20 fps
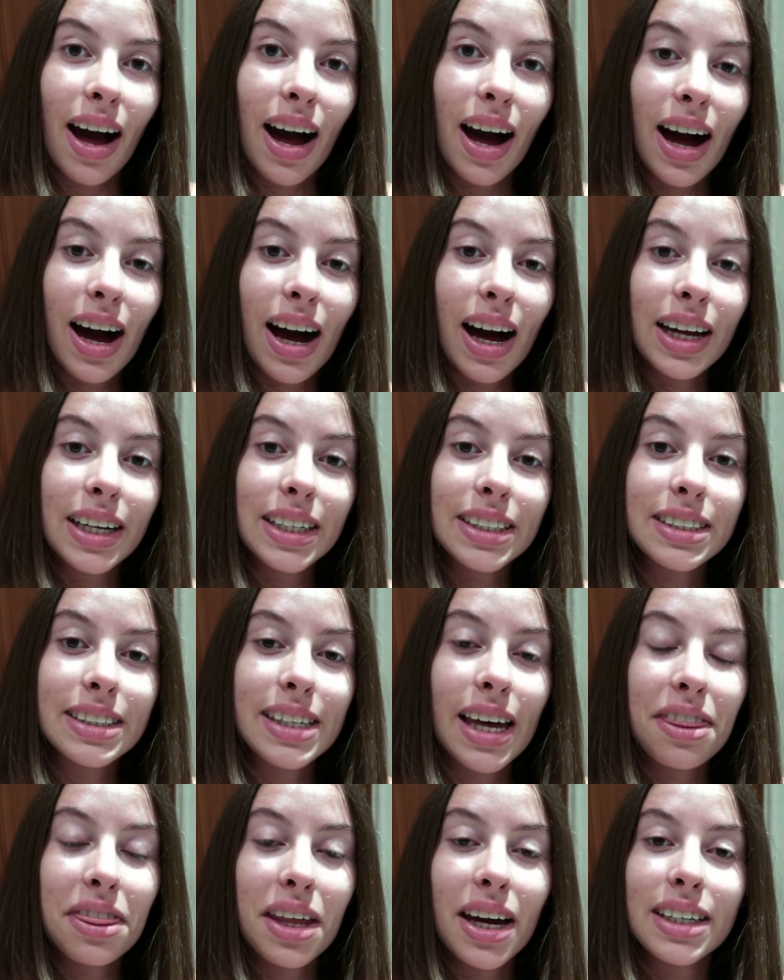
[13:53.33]
And
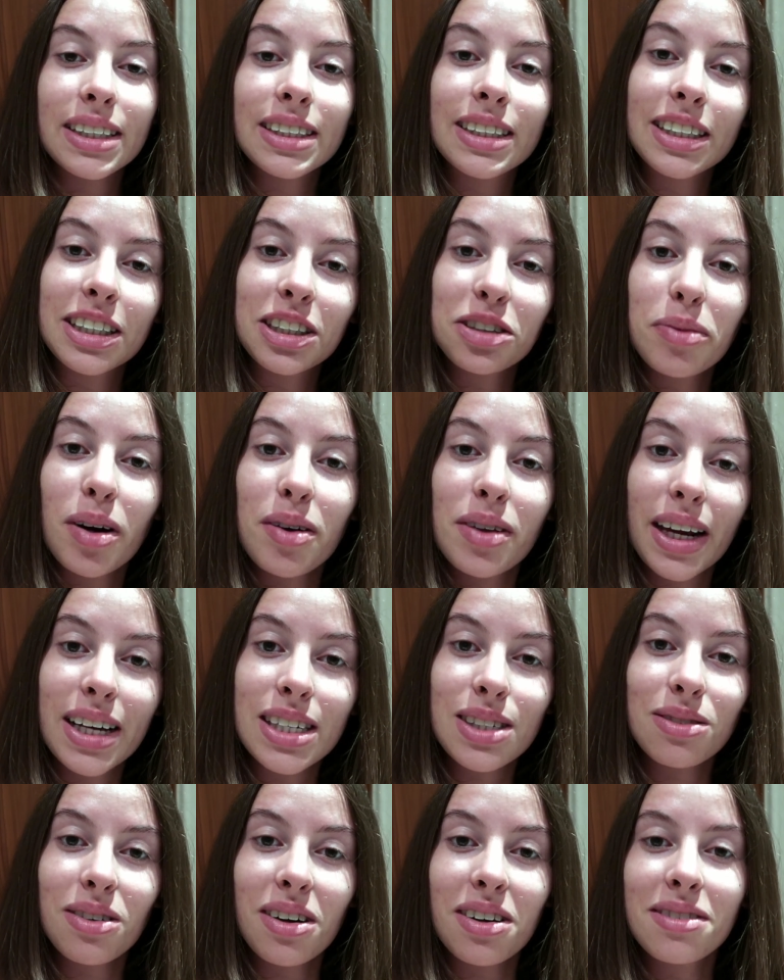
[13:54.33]
then I see you in my
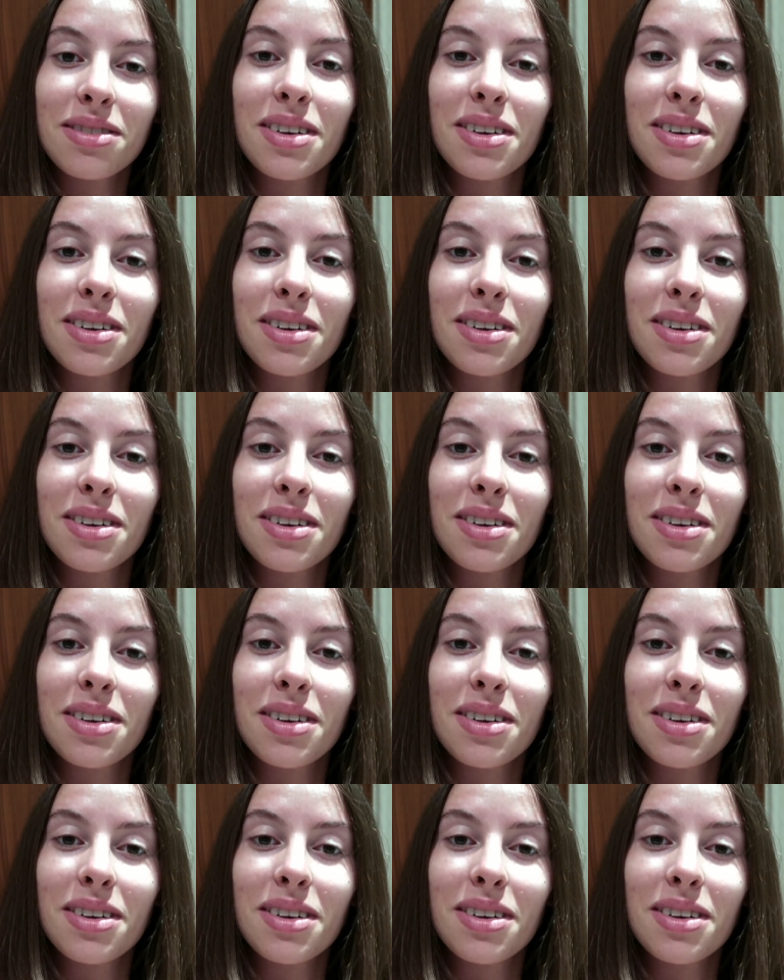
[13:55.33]
next